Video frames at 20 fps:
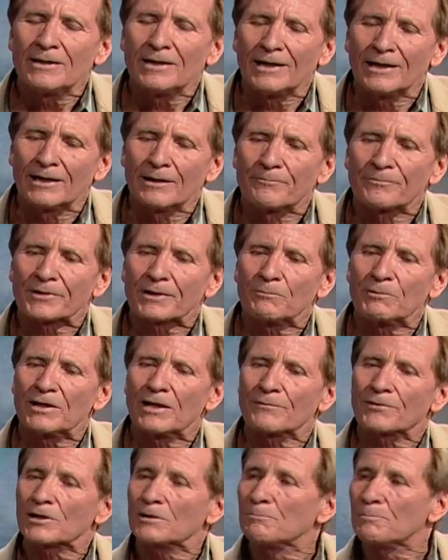And we
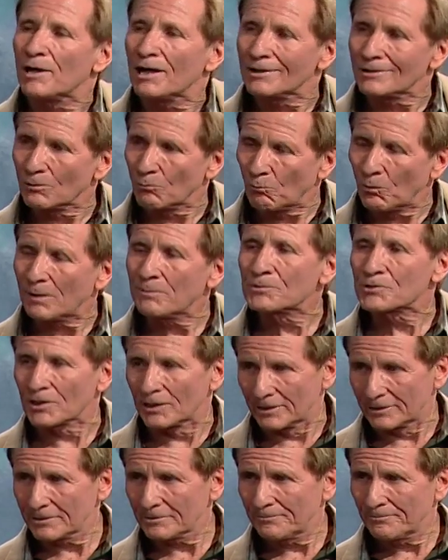have a companion
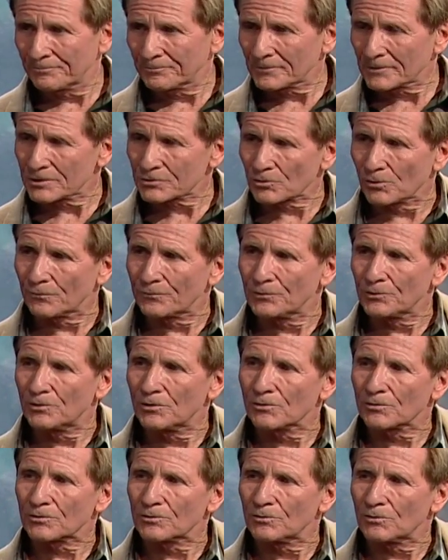website, so if you
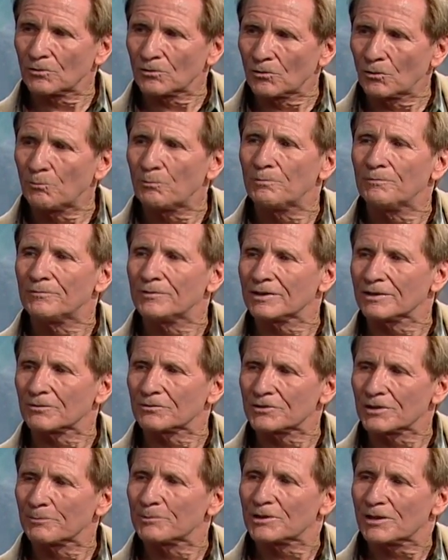go to op, you know,
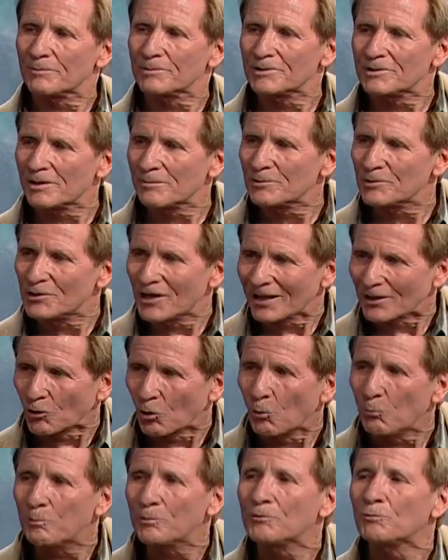w w w dot
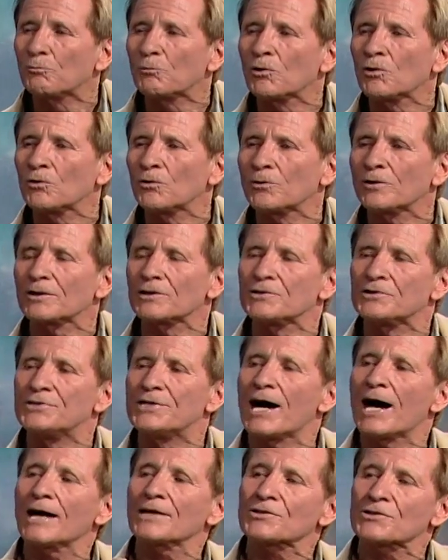open road
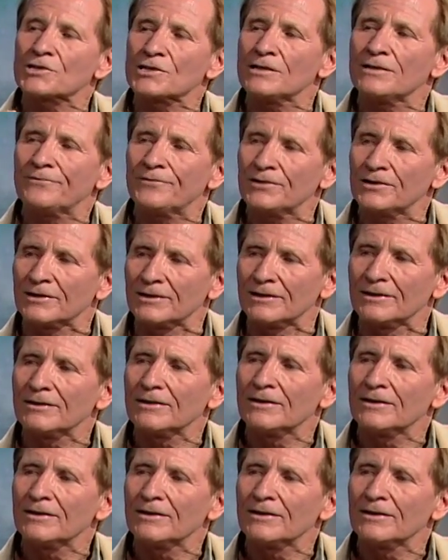dot t v,